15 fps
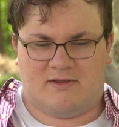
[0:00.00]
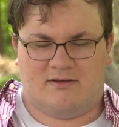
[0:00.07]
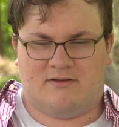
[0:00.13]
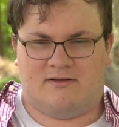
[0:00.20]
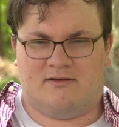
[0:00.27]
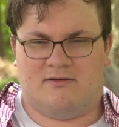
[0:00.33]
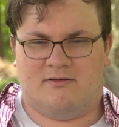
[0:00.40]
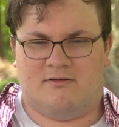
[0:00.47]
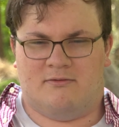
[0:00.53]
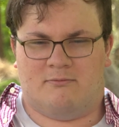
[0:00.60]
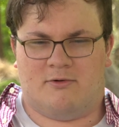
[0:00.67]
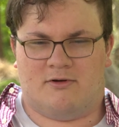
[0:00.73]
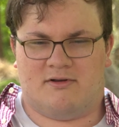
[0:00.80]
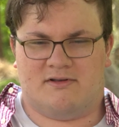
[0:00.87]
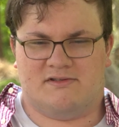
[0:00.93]
Uh,
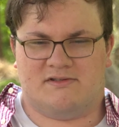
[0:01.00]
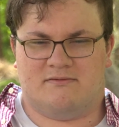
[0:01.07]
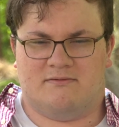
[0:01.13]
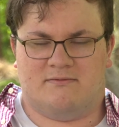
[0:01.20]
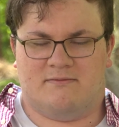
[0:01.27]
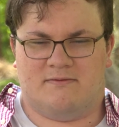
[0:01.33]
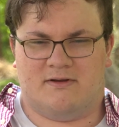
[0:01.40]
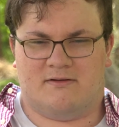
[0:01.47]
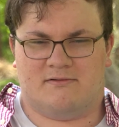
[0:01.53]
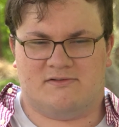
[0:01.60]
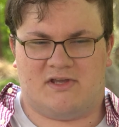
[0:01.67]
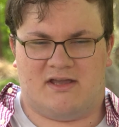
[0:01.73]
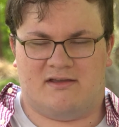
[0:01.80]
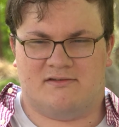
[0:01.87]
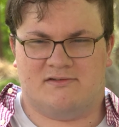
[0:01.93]
worries and fears
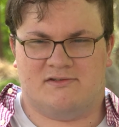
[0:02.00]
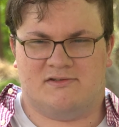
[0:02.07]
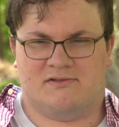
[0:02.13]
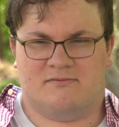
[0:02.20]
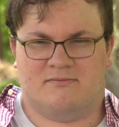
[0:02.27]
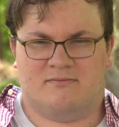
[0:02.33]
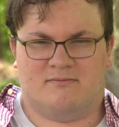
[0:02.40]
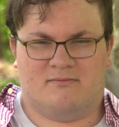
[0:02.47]
has,